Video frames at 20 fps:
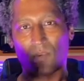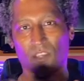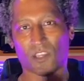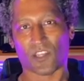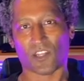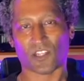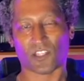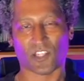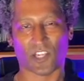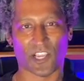
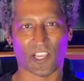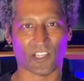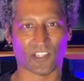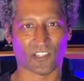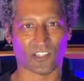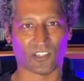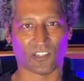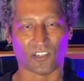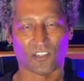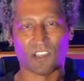get a chance
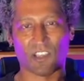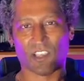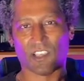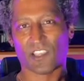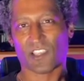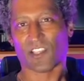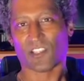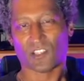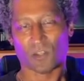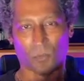to
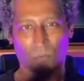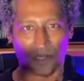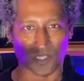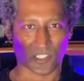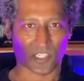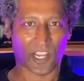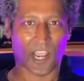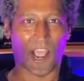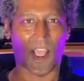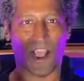get some
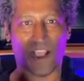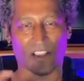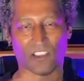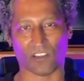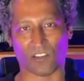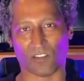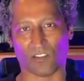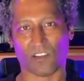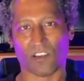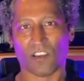attack
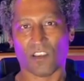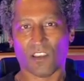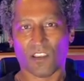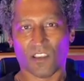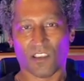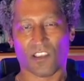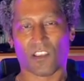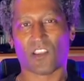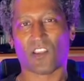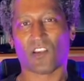and
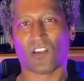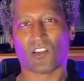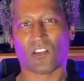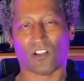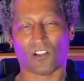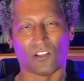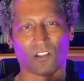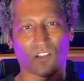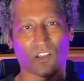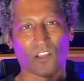get
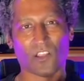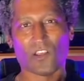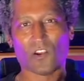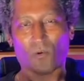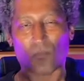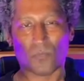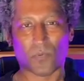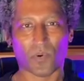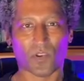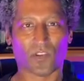a little
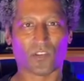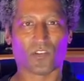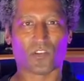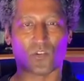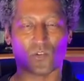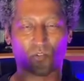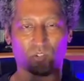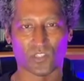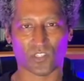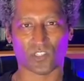bit of
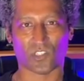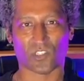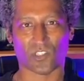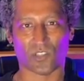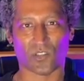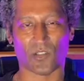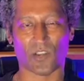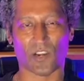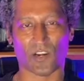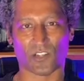usage
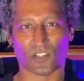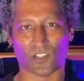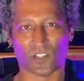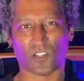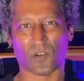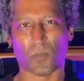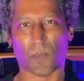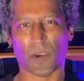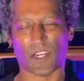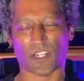in there just
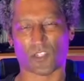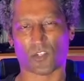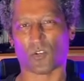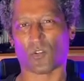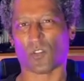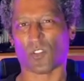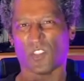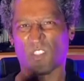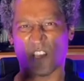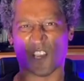to make sure
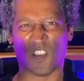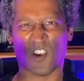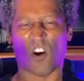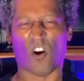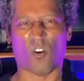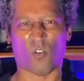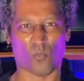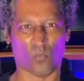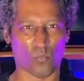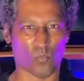that they
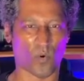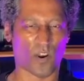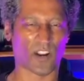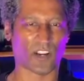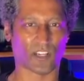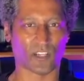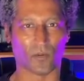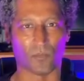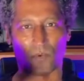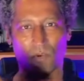are ready
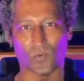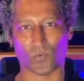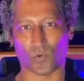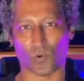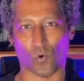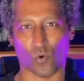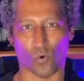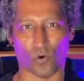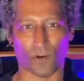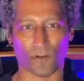to be
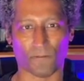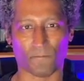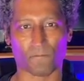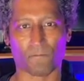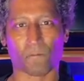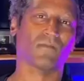recorded.